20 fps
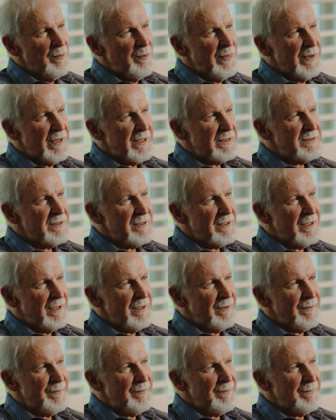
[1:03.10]
but
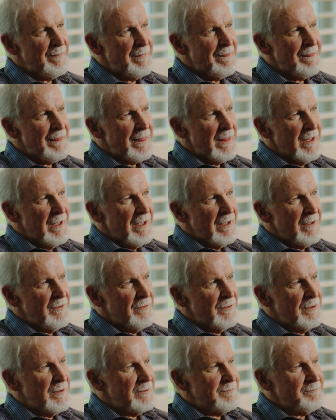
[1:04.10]

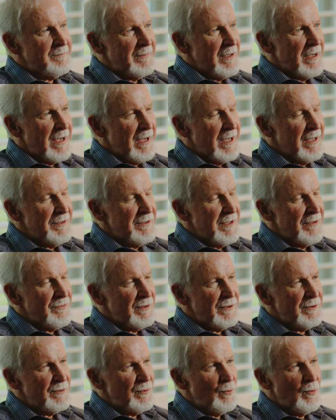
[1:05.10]
I had
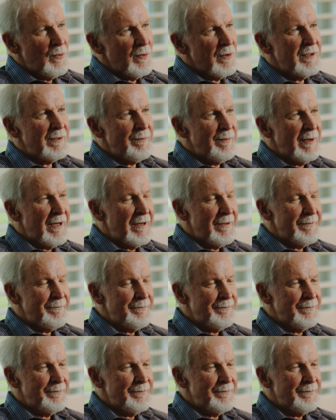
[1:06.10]
nothing to worry about.